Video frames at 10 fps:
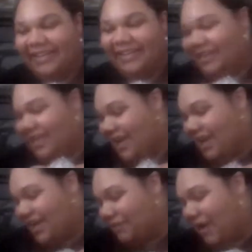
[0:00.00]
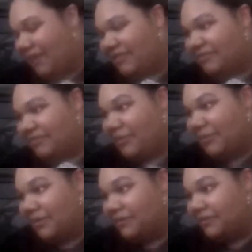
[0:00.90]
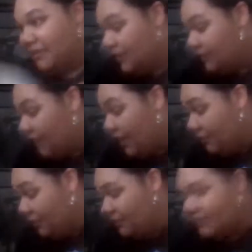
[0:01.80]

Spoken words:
Like, yay, popping. So I bought the